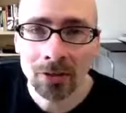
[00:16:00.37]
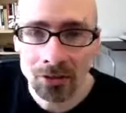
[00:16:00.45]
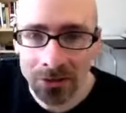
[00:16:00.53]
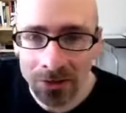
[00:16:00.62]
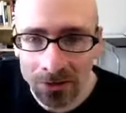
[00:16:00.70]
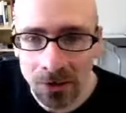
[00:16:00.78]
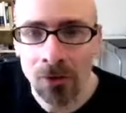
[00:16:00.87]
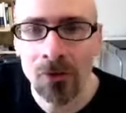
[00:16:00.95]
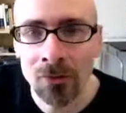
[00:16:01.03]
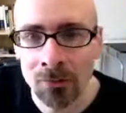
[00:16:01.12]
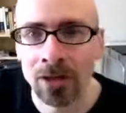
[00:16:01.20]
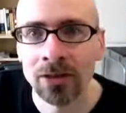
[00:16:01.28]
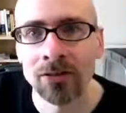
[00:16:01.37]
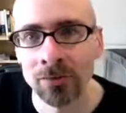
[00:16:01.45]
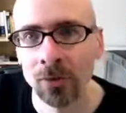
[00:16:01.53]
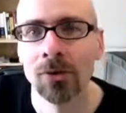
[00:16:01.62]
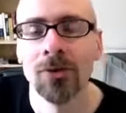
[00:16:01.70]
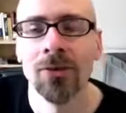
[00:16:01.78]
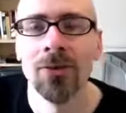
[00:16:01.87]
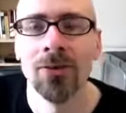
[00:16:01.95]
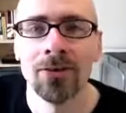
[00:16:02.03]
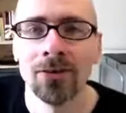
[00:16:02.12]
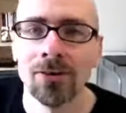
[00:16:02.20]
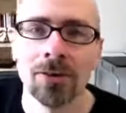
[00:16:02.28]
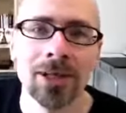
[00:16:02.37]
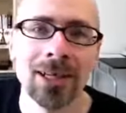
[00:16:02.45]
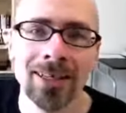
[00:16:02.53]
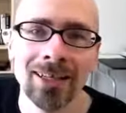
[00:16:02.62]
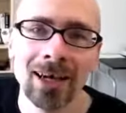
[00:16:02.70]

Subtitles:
I mean, there's so much more to this story,